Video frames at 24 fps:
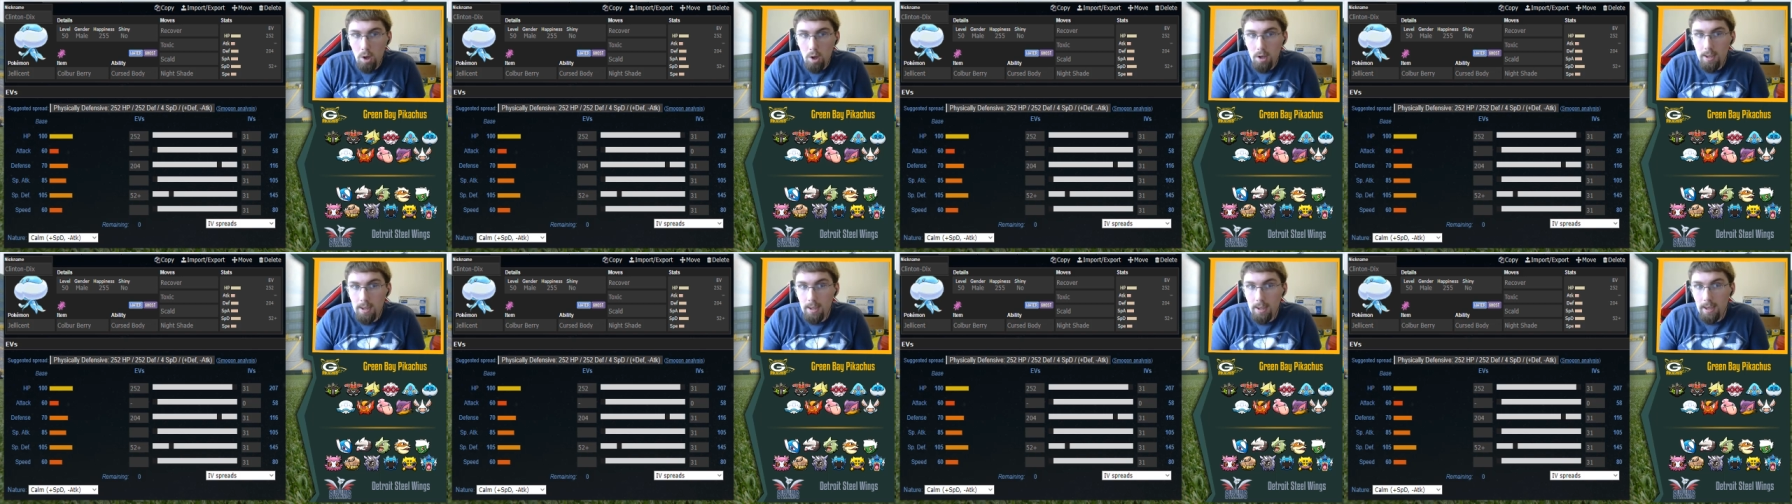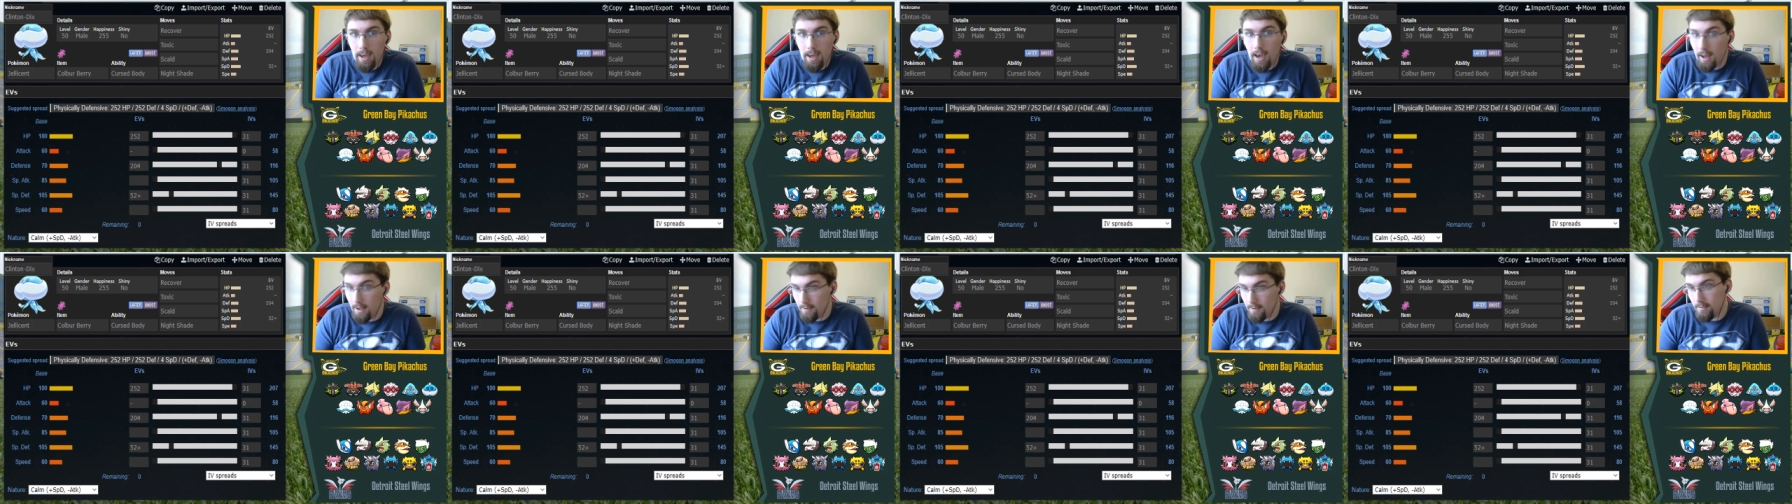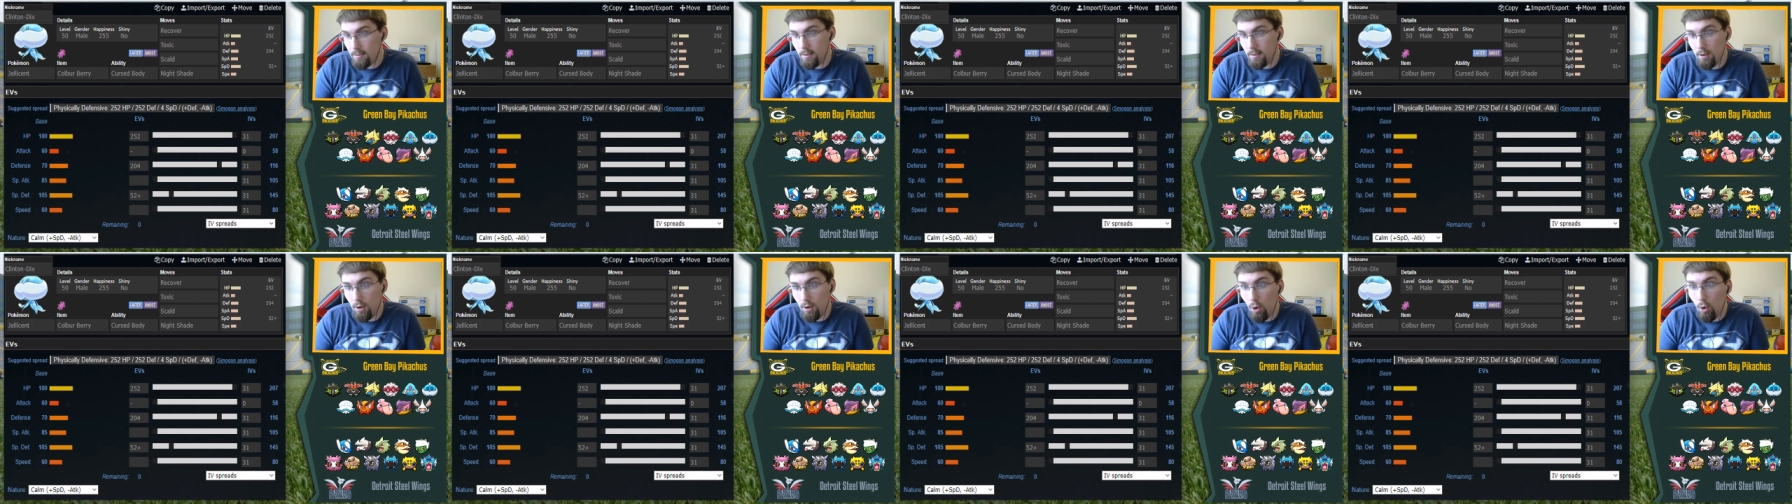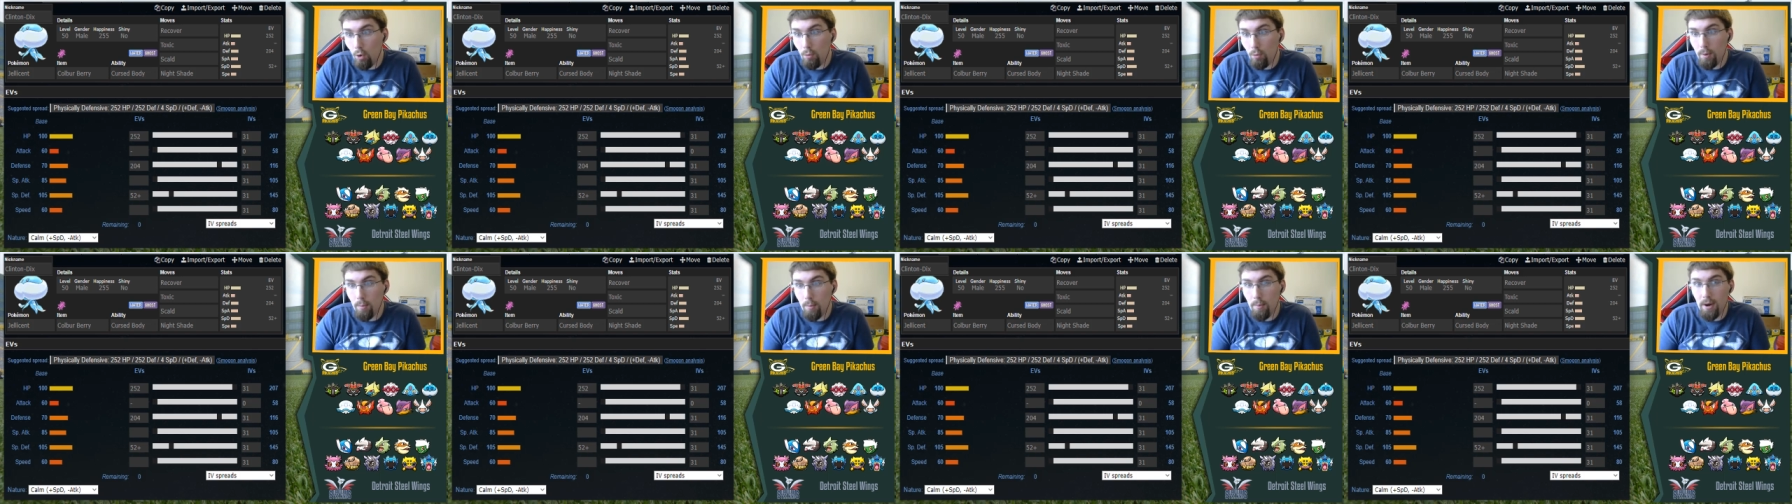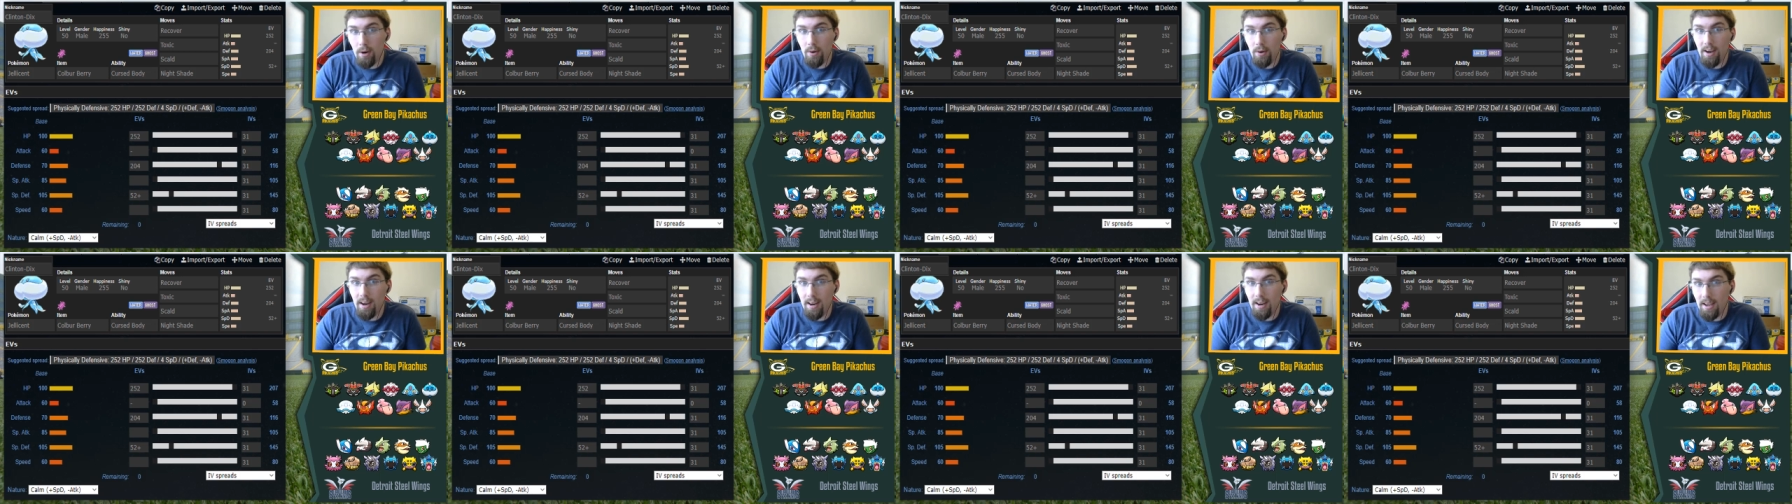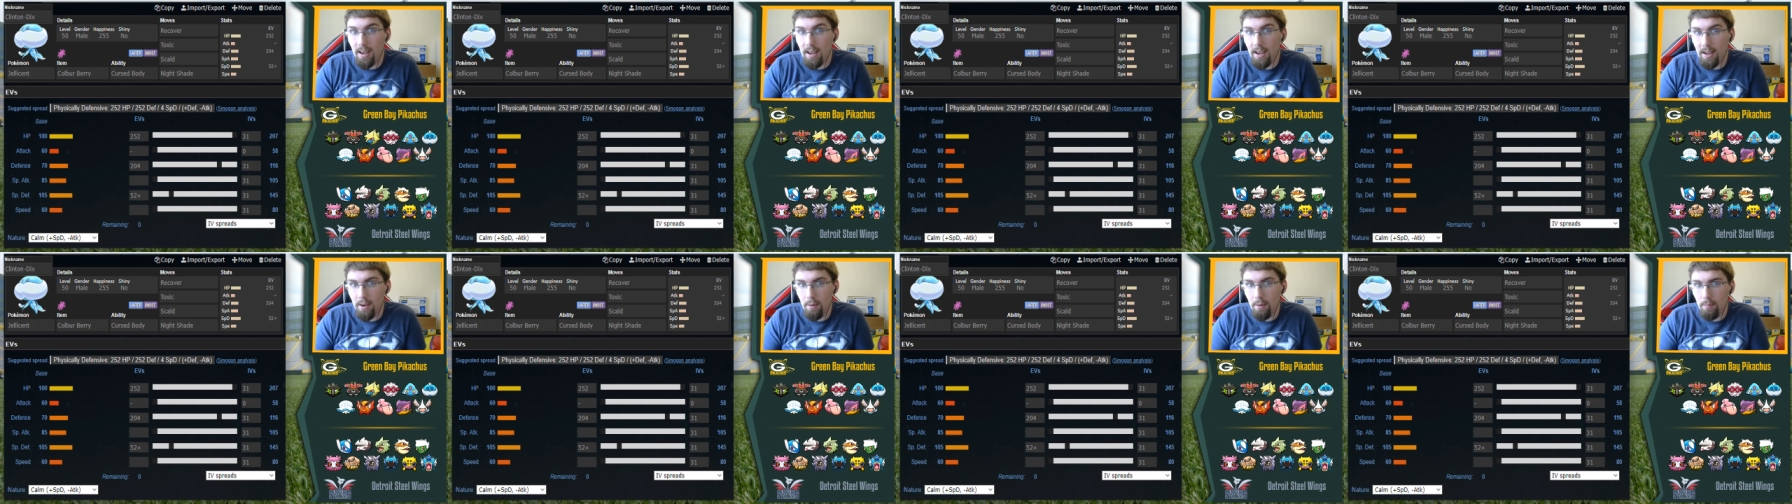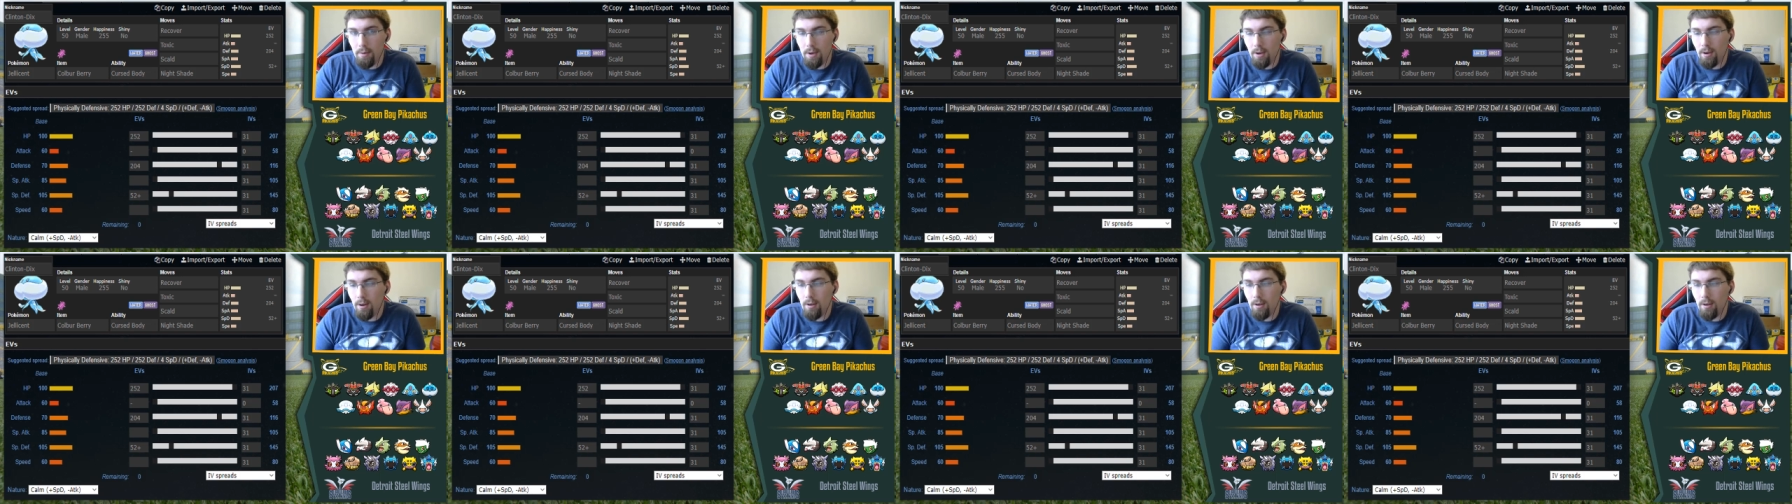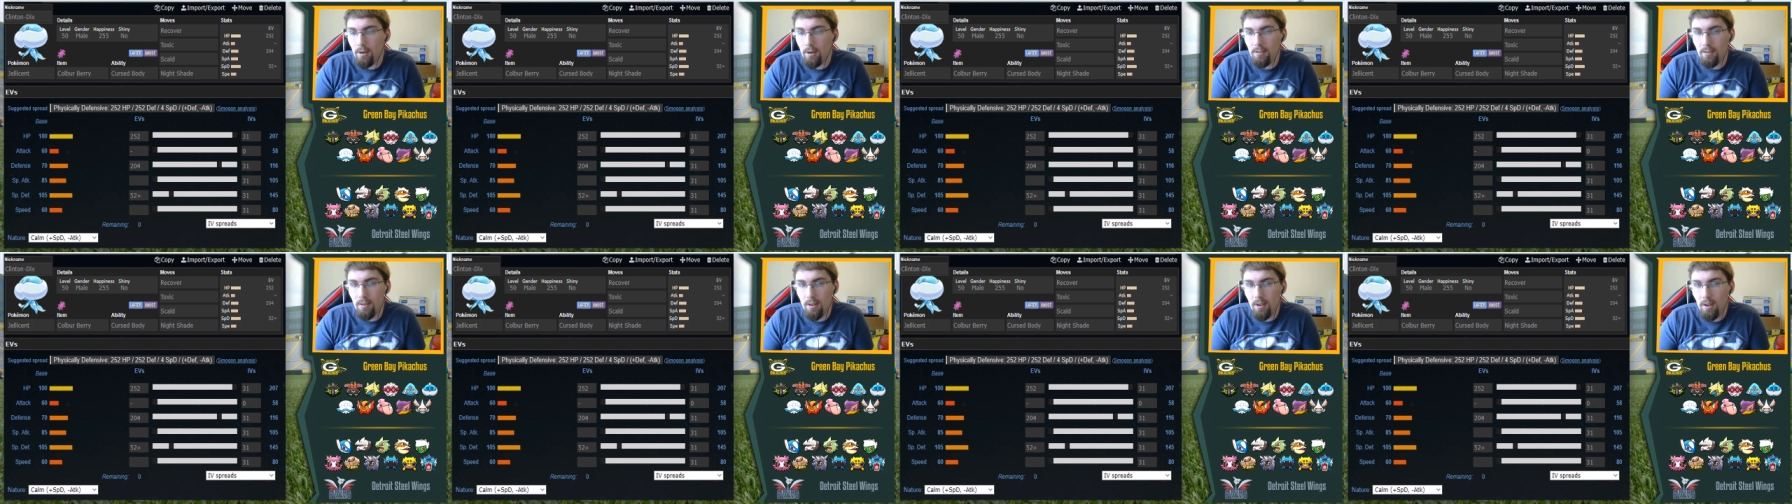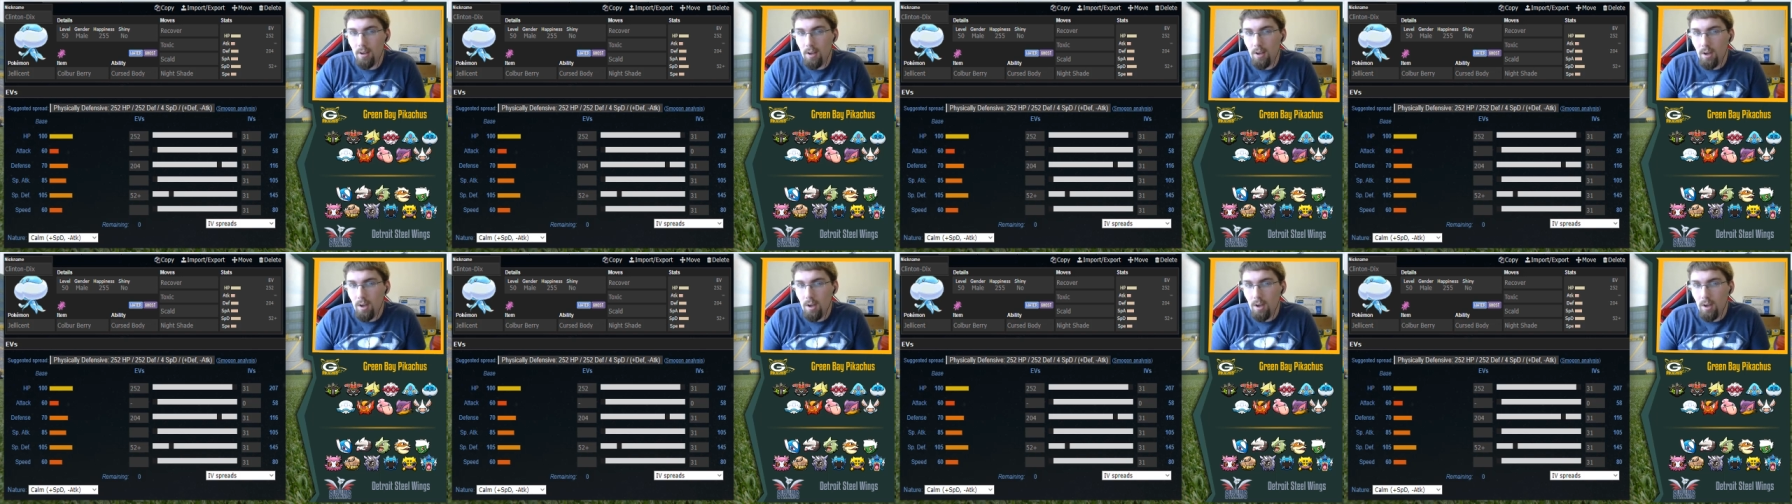yes, Colbur Berry again because